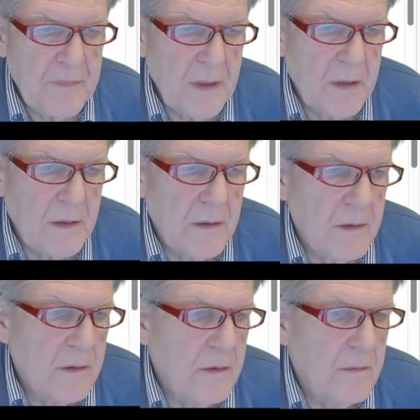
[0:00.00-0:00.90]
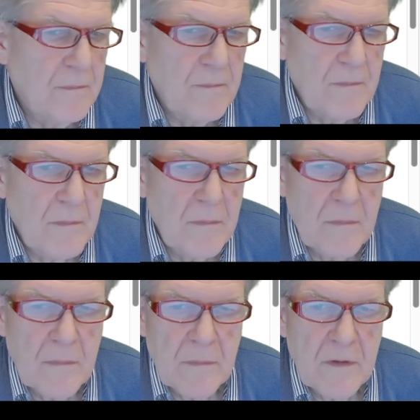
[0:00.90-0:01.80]
And
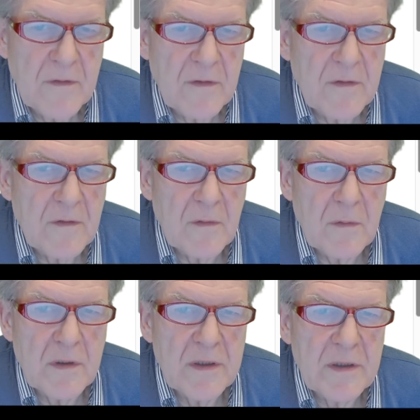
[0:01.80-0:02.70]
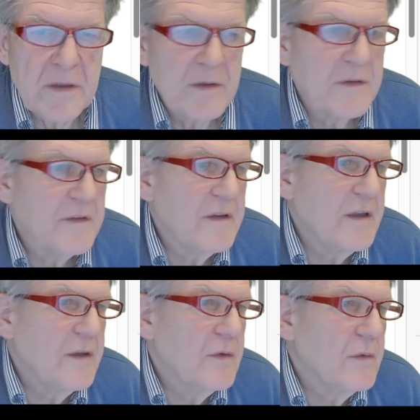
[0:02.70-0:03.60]
this is already in the
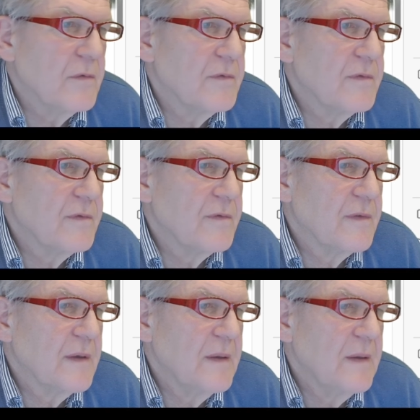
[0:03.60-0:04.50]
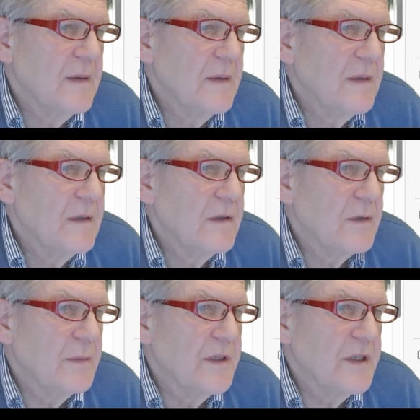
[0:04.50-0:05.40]
state of
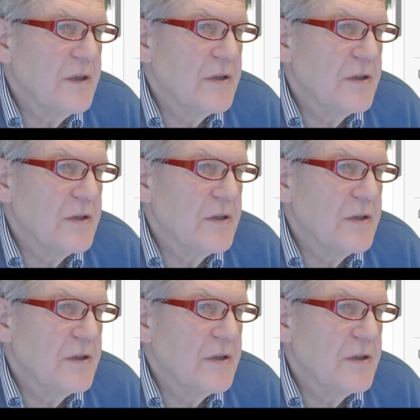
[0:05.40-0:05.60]
terminated